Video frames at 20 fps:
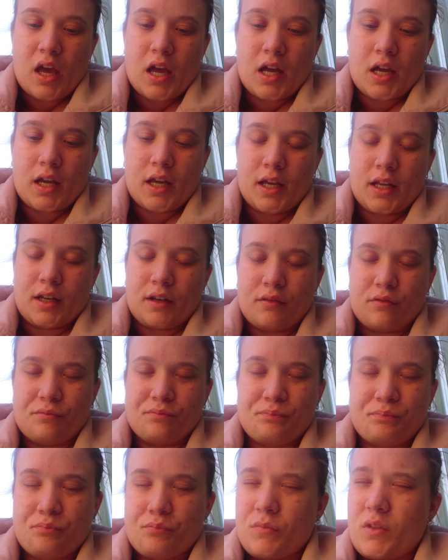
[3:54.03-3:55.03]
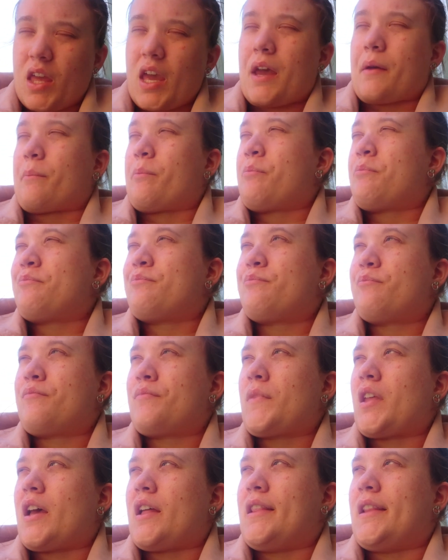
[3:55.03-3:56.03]
and yeah.
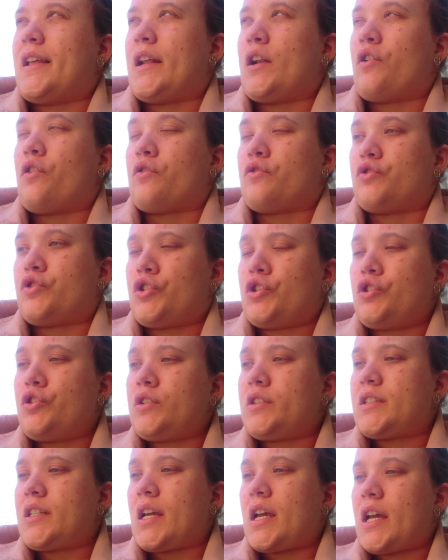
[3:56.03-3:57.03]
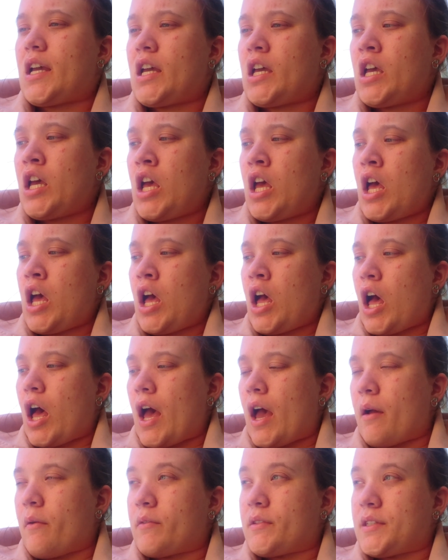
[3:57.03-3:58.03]
And then on Tuesday
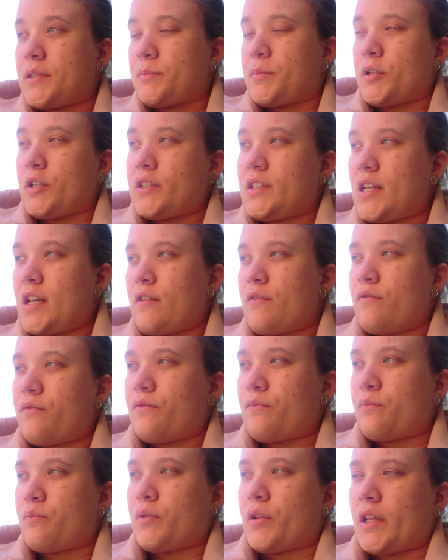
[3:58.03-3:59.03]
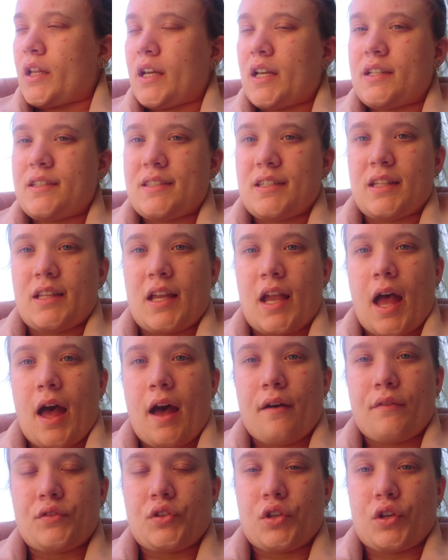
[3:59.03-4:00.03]
I was supposed to have plans in the
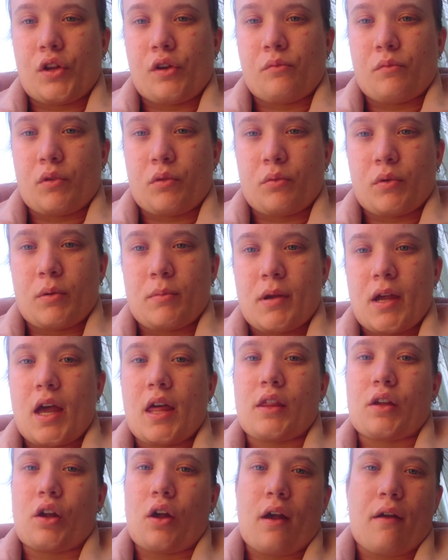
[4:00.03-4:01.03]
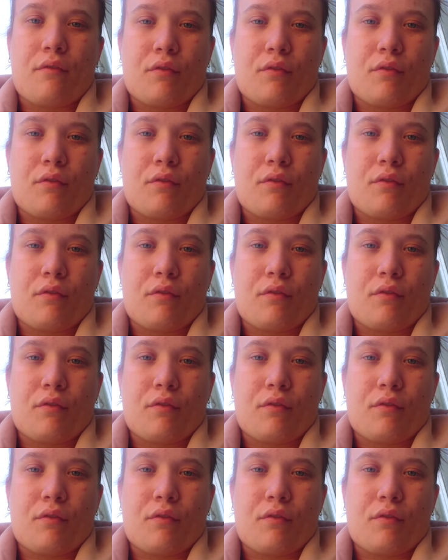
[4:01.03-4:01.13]
afternoon with one of my other guy